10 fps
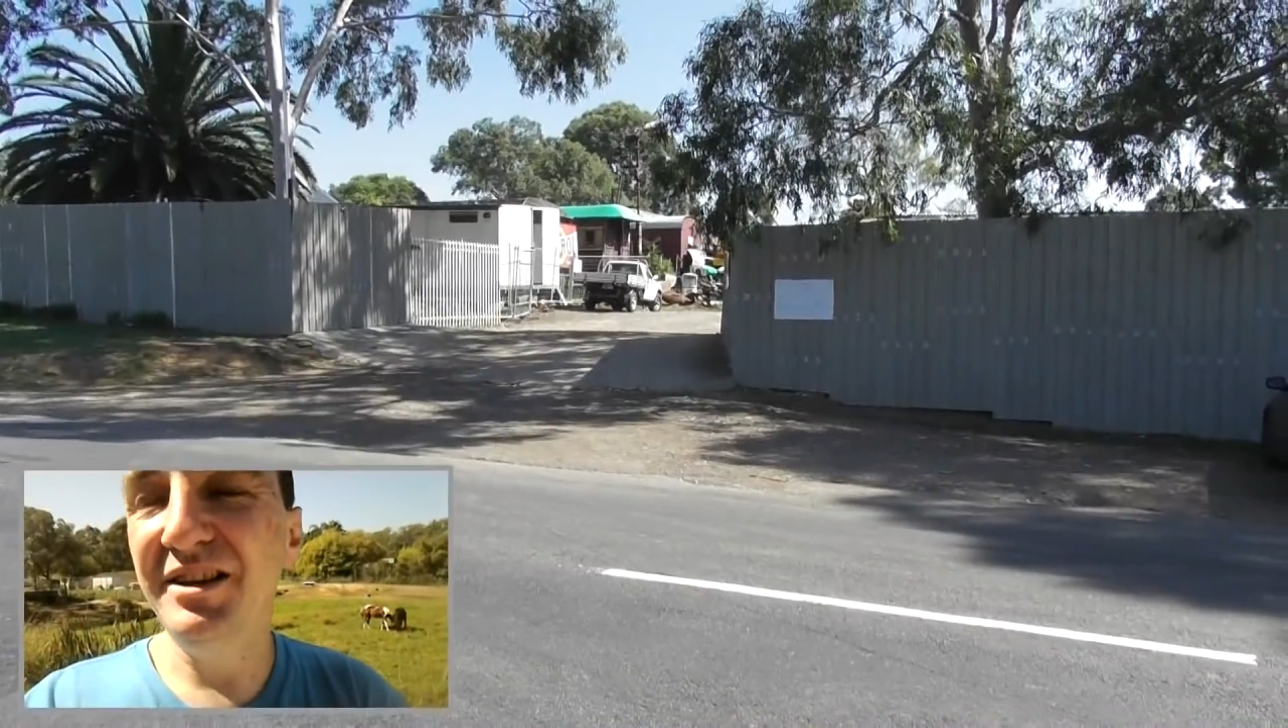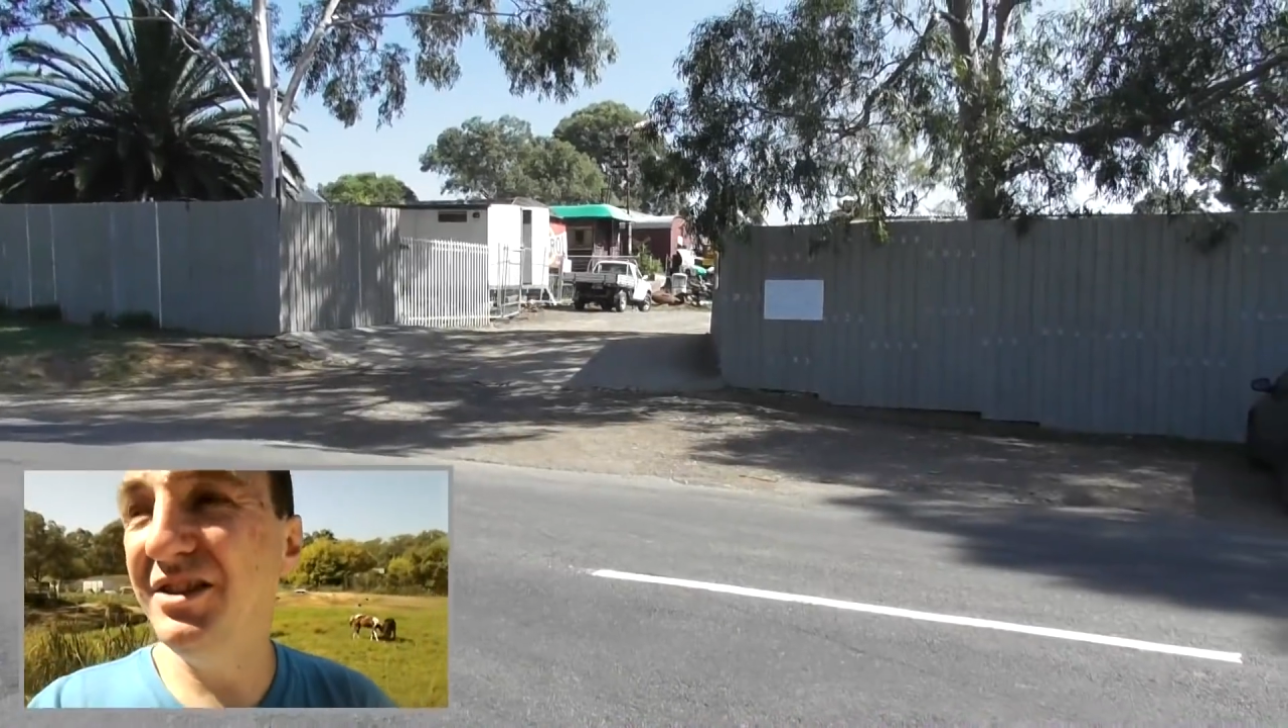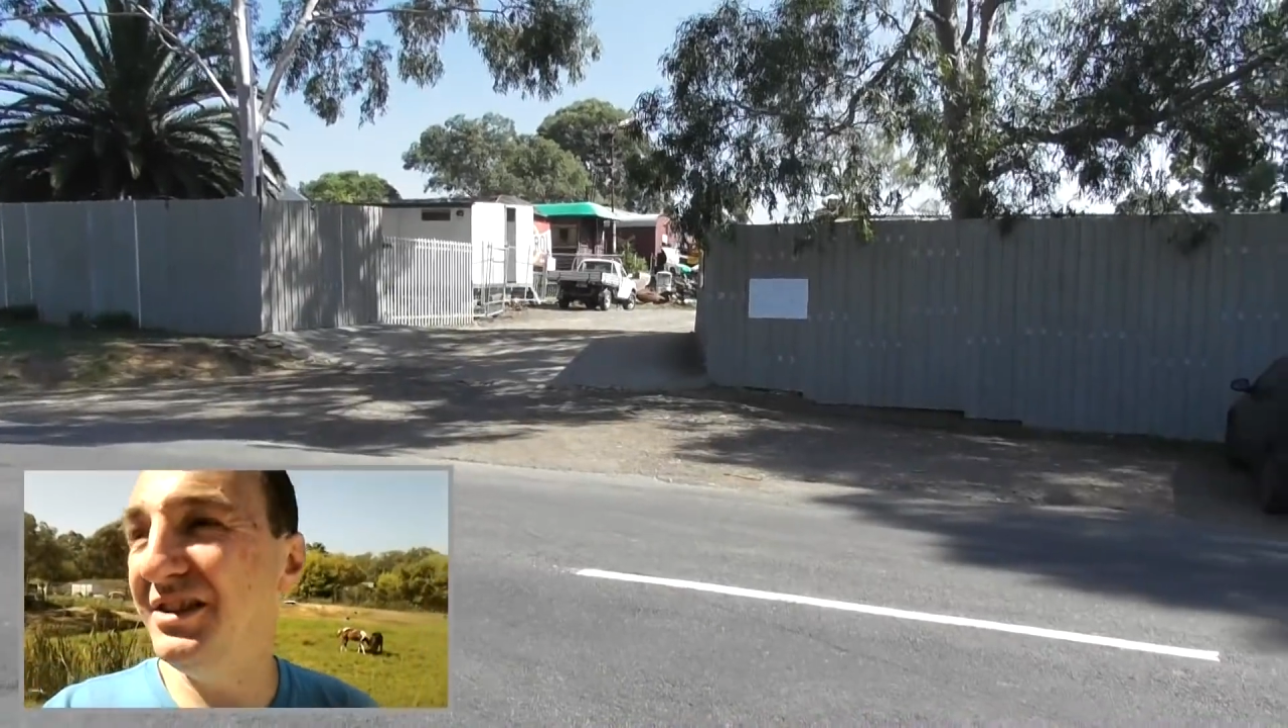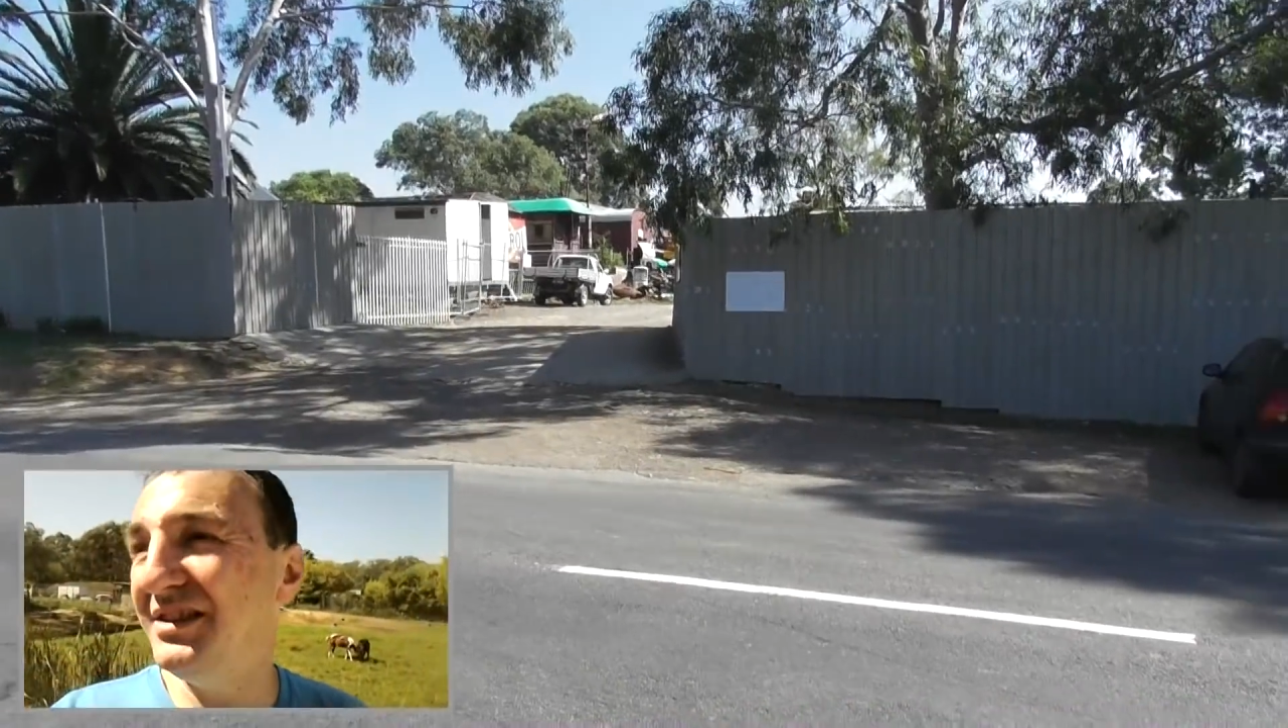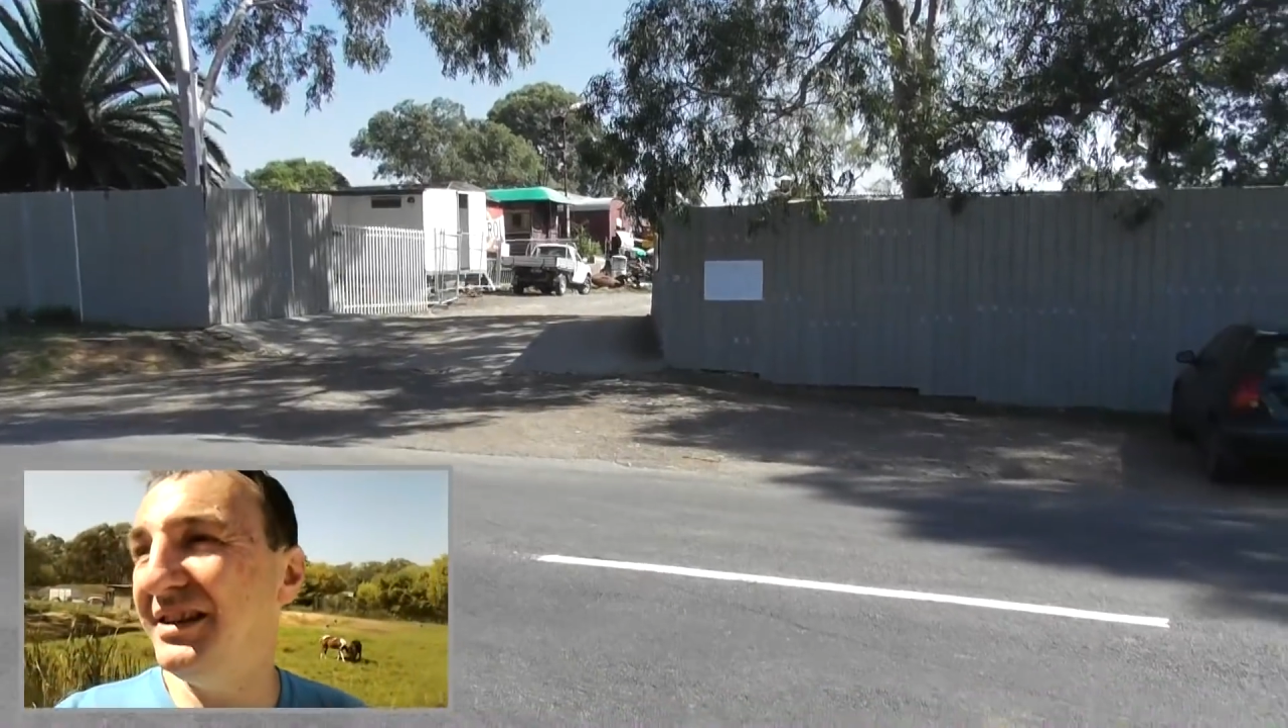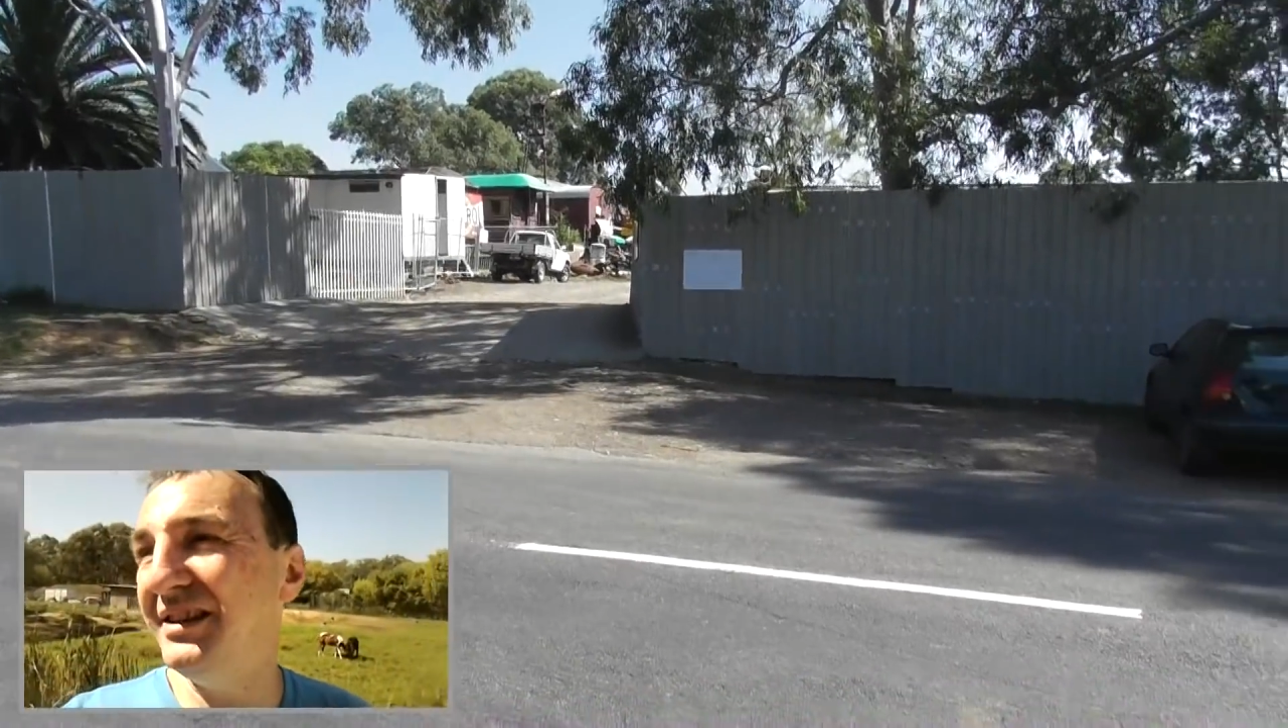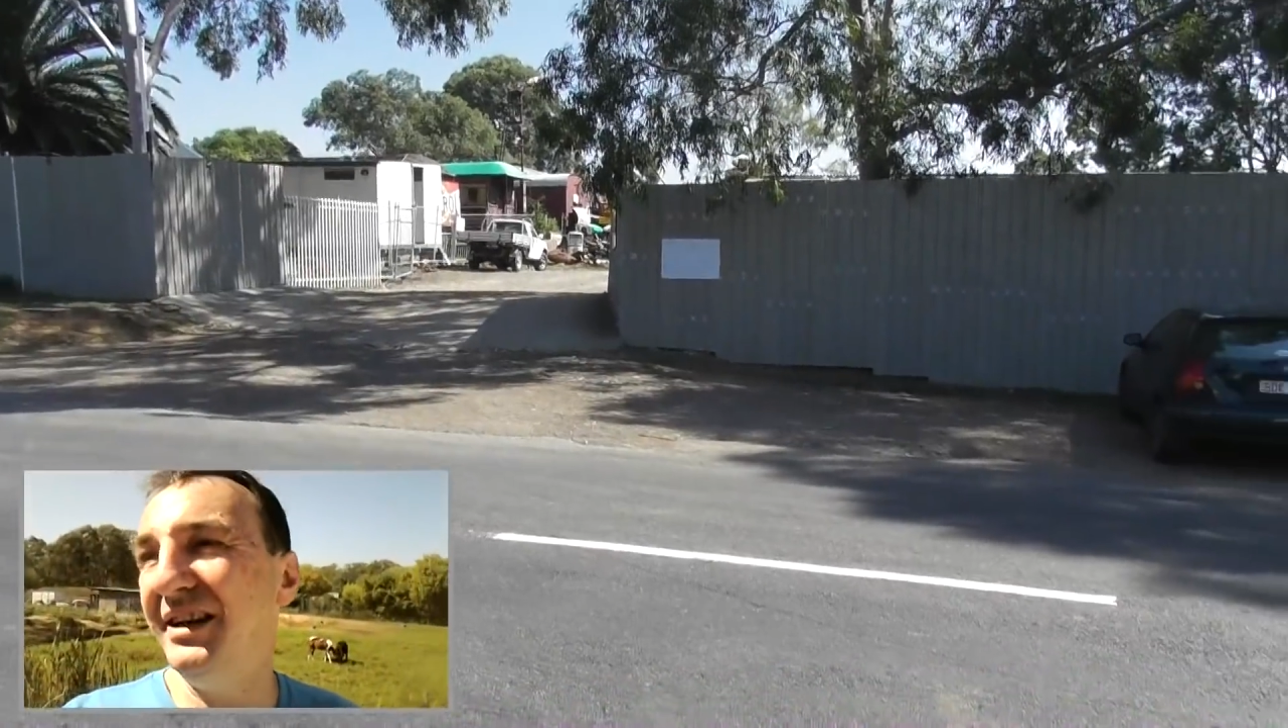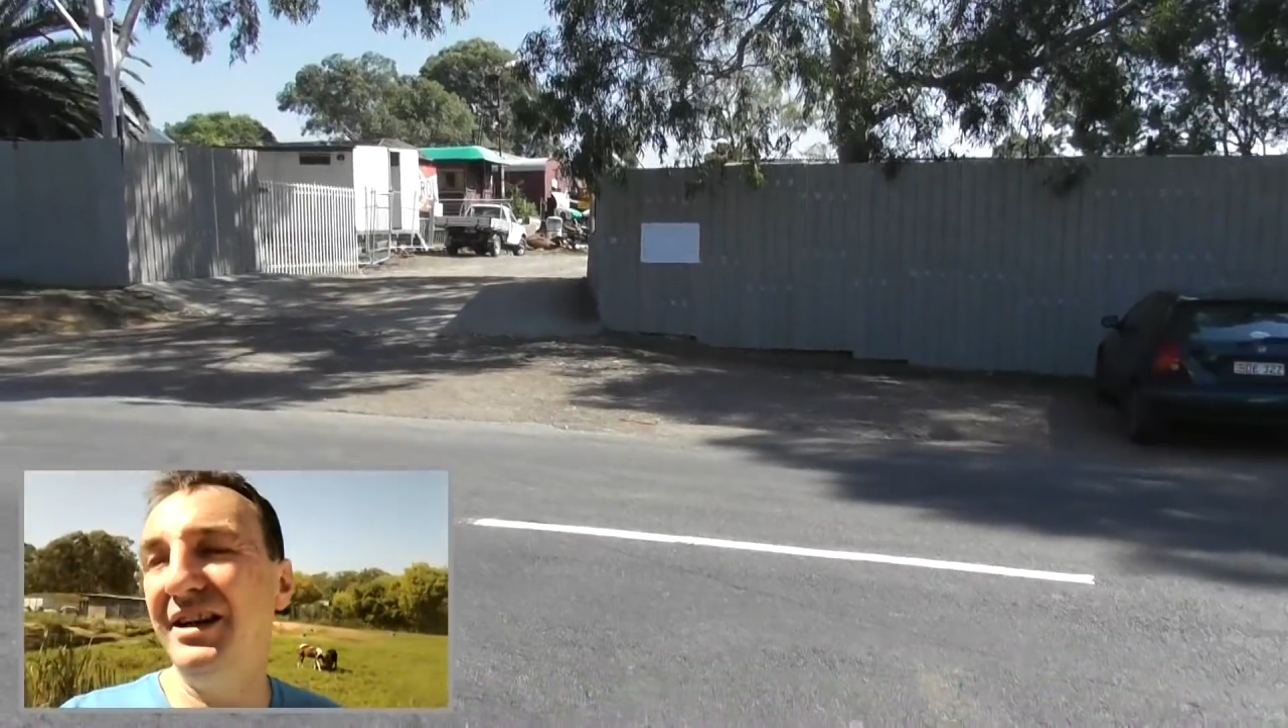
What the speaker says: she just said, yeah,